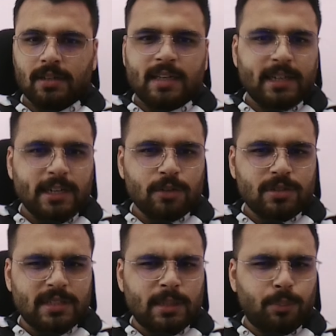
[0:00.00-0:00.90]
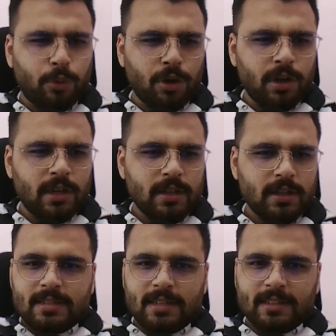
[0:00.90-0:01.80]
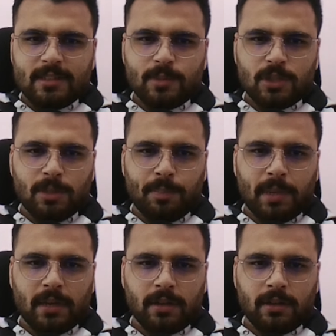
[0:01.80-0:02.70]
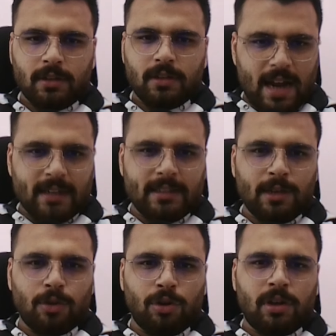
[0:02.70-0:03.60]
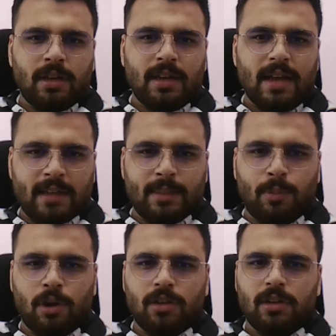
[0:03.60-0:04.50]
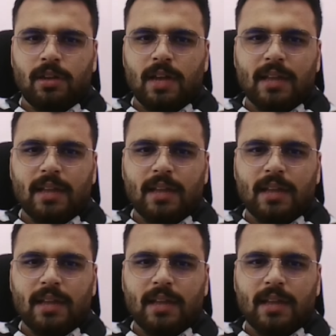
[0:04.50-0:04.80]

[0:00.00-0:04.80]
And did you see the board? See this bishop pair and the rook and the pawn.